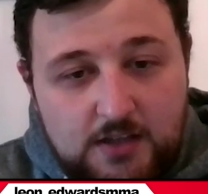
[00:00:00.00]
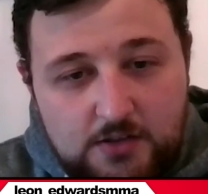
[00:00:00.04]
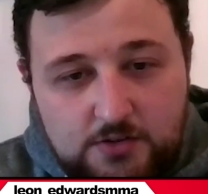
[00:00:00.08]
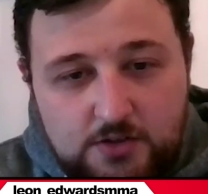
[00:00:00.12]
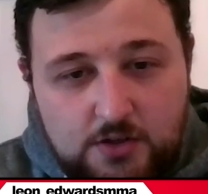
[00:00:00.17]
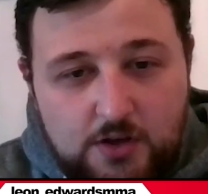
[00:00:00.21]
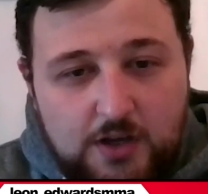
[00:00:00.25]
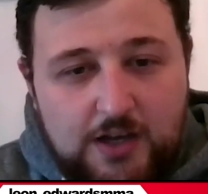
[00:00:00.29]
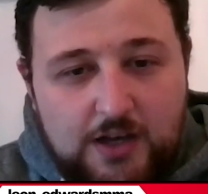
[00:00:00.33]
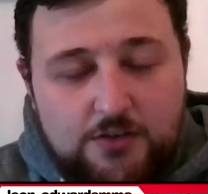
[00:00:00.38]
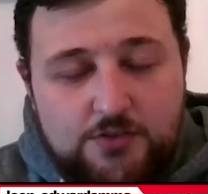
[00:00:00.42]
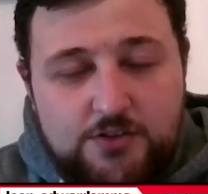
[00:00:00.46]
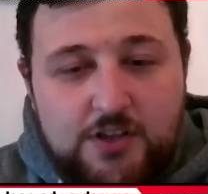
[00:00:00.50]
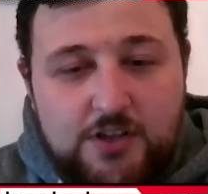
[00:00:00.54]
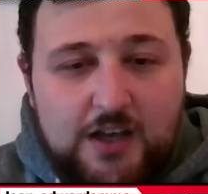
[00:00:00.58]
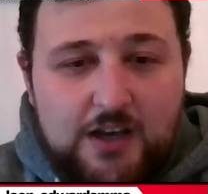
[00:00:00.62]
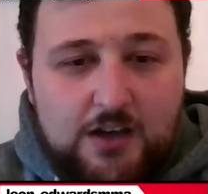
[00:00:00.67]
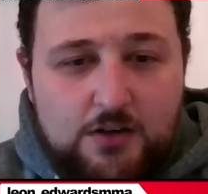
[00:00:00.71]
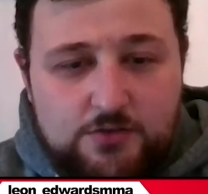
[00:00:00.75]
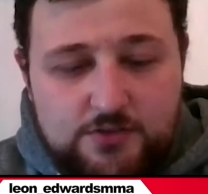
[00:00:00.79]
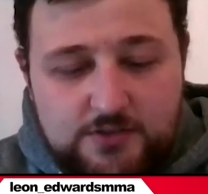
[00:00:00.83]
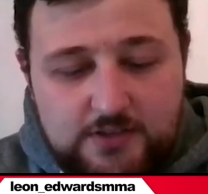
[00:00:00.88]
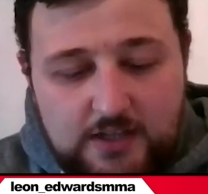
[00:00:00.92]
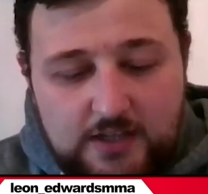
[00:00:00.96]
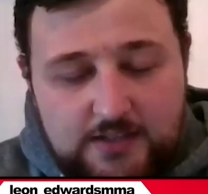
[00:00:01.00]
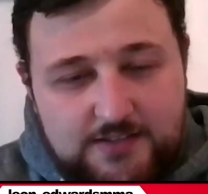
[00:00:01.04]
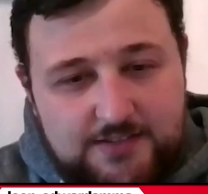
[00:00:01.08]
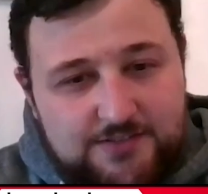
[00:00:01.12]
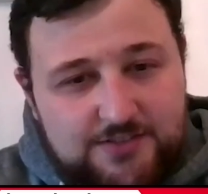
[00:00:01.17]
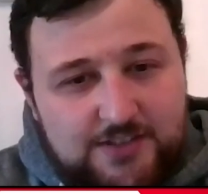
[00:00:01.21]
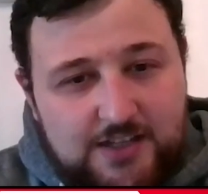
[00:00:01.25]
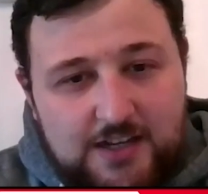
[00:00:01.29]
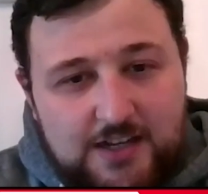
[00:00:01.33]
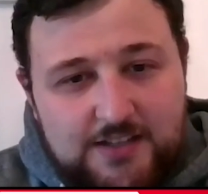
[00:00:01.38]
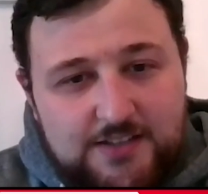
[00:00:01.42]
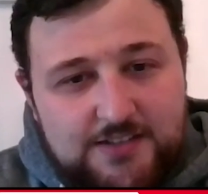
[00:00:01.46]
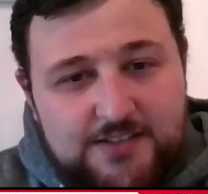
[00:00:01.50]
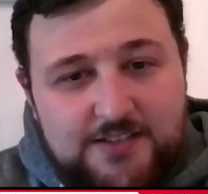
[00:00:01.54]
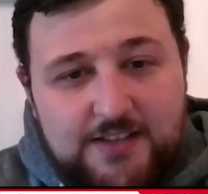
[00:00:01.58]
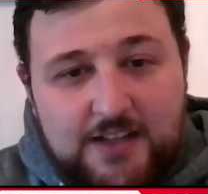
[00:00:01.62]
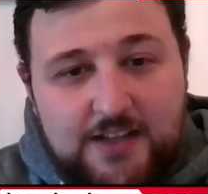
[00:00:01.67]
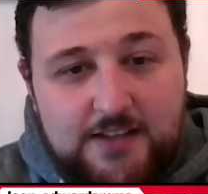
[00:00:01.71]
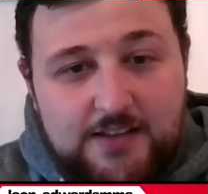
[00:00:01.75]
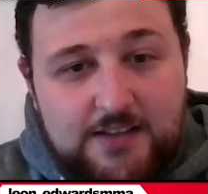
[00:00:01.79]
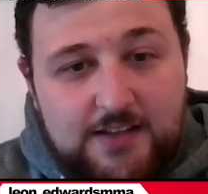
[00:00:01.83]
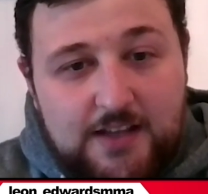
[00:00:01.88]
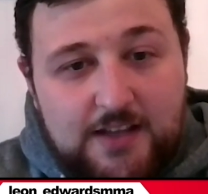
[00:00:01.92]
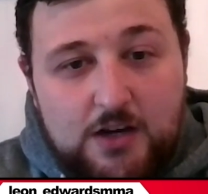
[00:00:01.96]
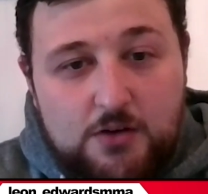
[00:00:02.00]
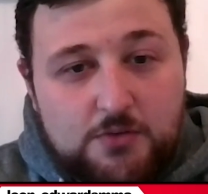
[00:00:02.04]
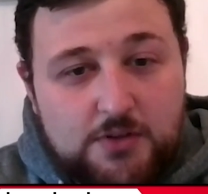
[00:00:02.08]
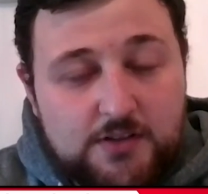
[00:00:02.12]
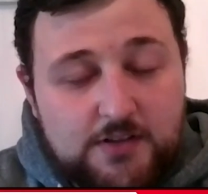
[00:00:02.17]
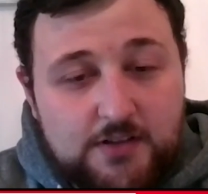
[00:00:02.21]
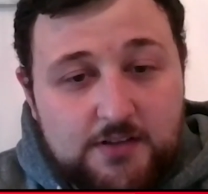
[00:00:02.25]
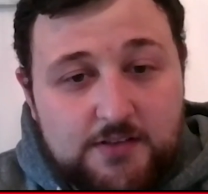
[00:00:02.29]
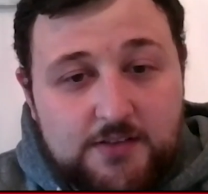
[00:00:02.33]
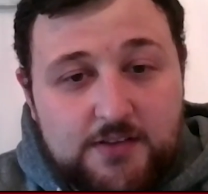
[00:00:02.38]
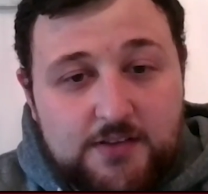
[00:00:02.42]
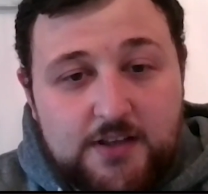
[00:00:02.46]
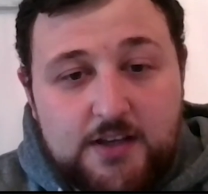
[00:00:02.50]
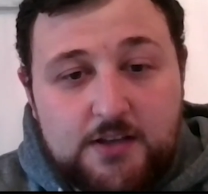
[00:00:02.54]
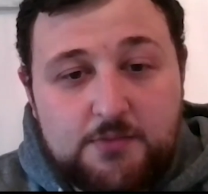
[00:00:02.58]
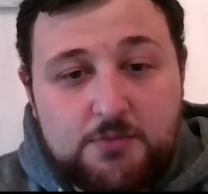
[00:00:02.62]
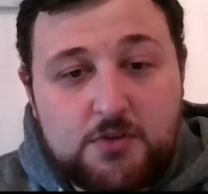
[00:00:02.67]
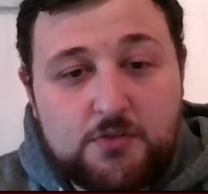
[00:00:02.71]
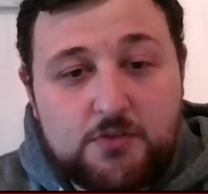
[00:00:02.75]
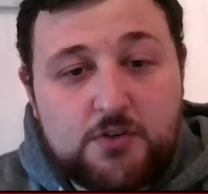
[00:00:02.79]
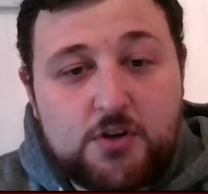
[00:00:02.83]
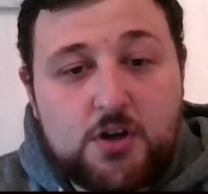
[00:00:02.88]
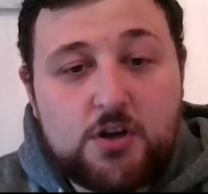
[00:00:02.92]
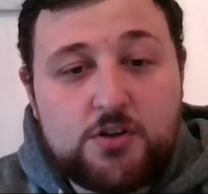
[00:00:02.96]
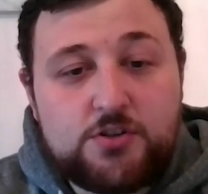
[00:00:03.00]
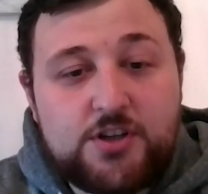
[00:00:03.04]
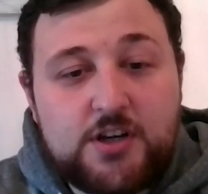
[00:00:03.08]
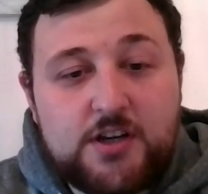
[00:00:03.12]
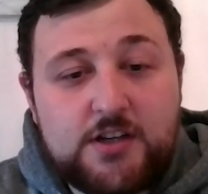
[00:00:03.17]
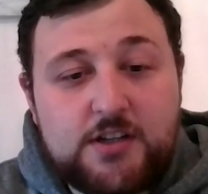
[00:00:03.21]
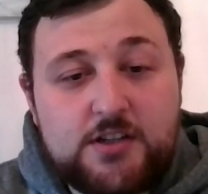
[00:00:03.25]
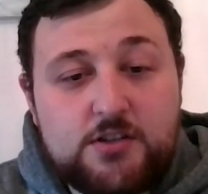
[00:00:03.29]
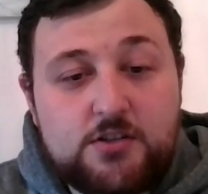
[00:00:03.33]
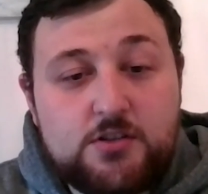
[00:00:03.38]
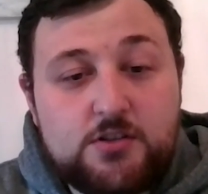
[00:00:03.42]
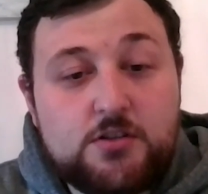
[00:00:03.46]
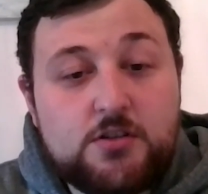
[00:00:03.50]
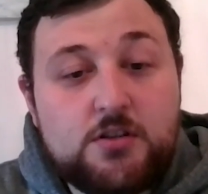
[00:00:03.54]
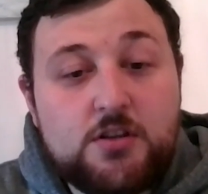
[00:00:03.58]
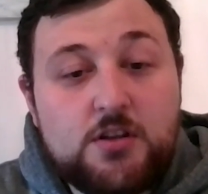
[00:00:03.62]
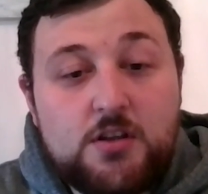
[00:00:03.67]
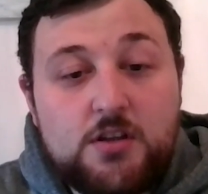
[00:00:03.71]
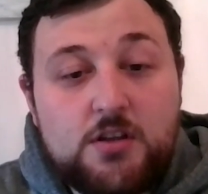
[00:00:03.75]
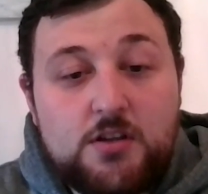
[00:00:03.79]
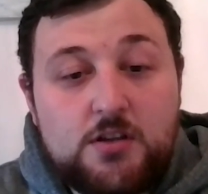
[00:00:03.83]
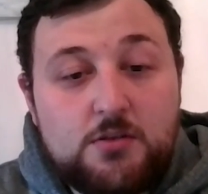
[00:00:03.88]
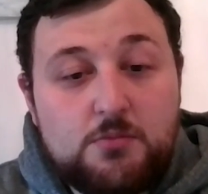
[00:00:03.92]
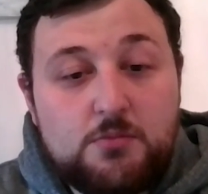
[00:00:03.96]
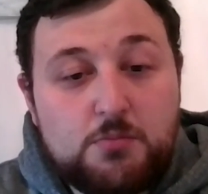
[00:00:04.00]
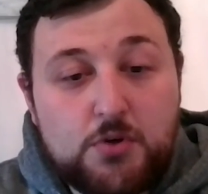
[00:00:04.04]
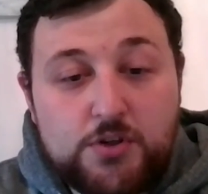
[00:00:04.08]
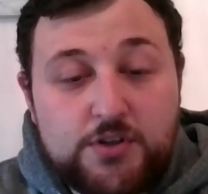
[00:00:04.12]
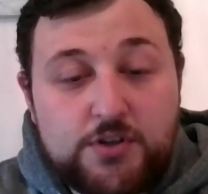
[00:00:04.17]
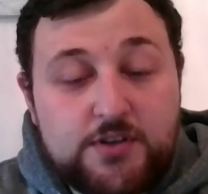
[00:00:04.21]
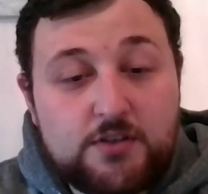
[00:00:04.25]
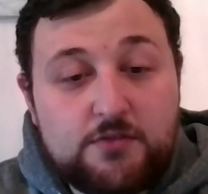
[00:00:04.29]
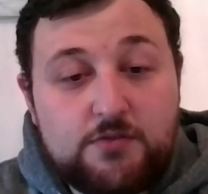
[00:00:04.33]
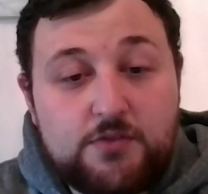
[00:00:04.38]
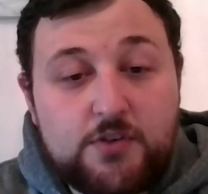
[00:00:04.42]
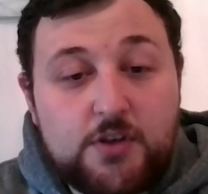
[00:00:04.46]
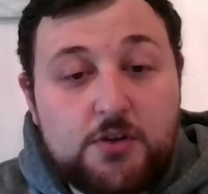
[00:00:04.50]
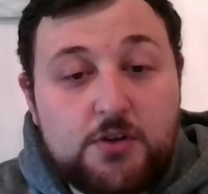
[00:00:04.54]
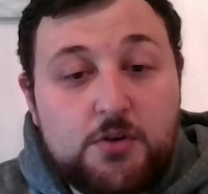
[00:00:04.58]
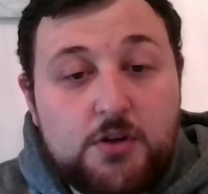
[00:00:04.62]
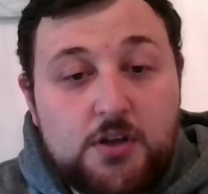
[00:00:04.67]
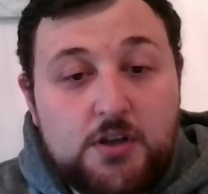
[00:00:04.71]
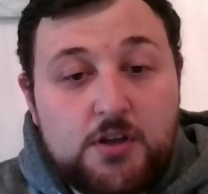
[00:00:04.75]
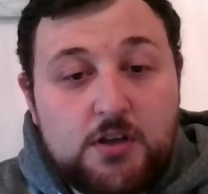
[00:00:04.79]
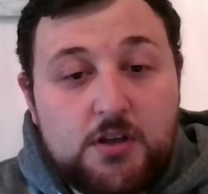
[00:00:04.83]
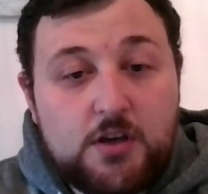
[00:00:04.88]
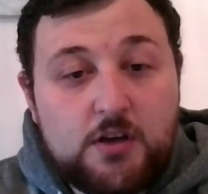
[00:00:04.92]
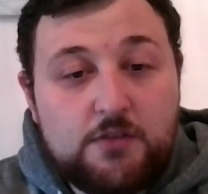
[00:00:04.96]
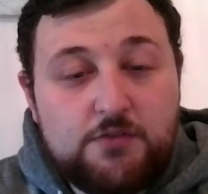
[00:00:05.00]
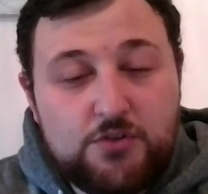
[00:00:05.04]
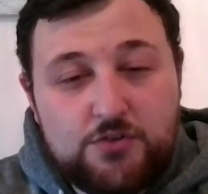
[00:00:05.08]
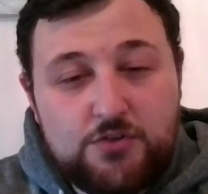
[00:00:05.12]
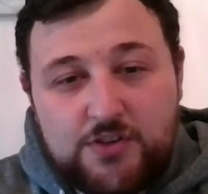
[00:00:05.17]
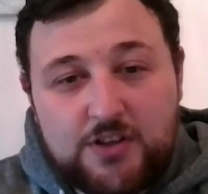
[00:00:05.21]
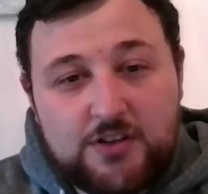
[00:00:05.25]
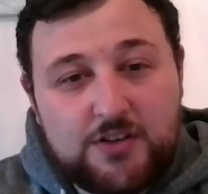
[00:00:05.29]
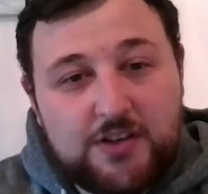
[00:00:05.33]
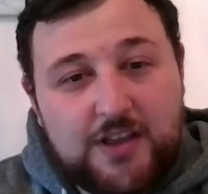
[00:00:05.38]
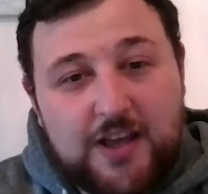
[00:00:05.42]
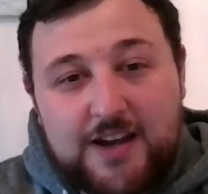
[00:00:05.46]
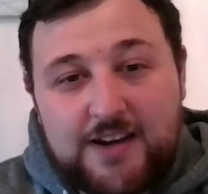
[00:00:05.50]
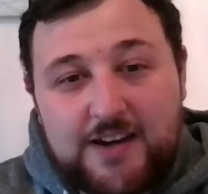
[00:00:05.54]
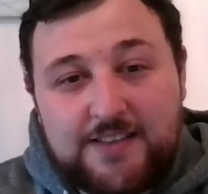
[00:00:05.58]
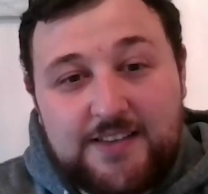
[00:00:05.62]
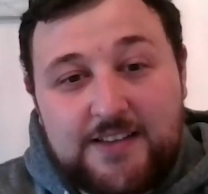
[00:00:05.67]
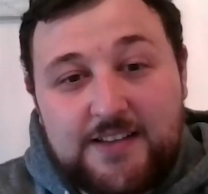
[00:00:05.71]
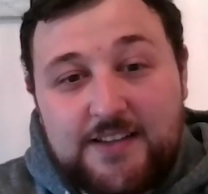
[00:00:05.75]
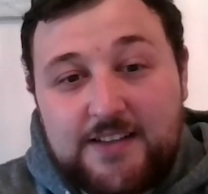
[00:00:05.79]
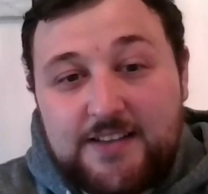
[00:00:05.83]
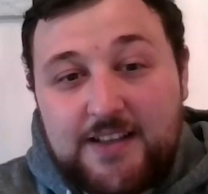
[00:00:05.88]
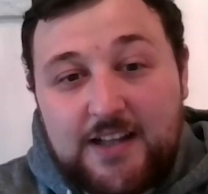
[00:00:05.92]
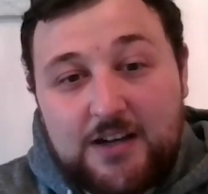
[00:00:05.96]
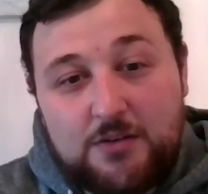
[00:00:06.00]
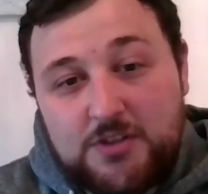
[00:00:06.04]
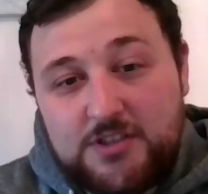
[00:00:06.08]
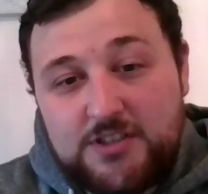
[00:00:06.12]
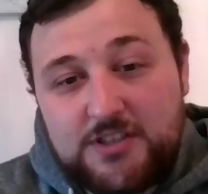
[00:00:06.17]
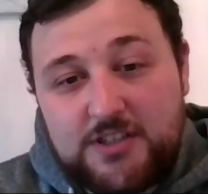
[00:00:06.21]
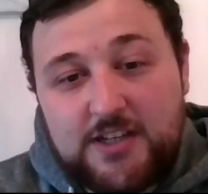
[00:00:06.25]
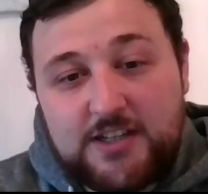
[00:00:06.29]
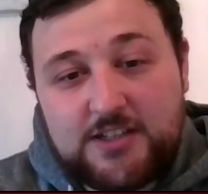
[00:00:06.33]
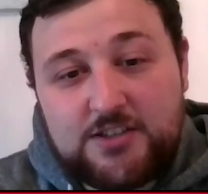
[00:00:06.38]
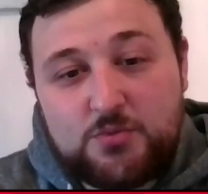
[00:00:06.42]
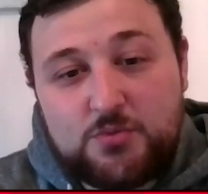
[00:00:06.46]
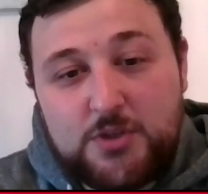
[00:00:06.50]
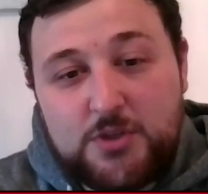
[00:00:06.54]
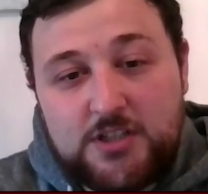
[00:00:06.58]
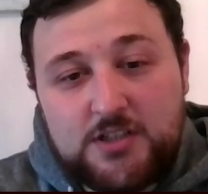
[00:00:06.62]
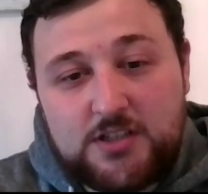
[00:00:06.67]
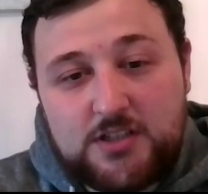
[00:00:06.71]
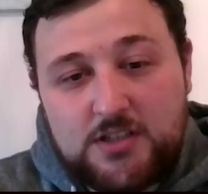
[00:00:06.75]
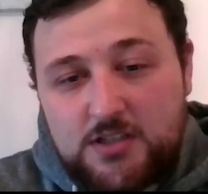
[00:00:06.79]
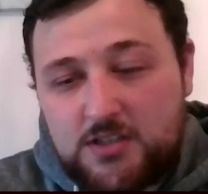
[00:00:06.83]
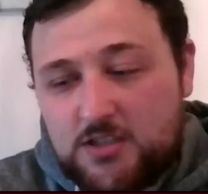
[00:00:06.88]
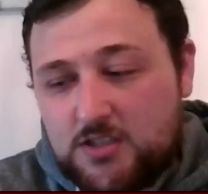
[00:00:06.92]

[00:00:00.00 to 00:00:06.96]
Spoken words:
So how's that kind of stand now in terms of a contractual point of view? Have you still guaranteed that with your next win?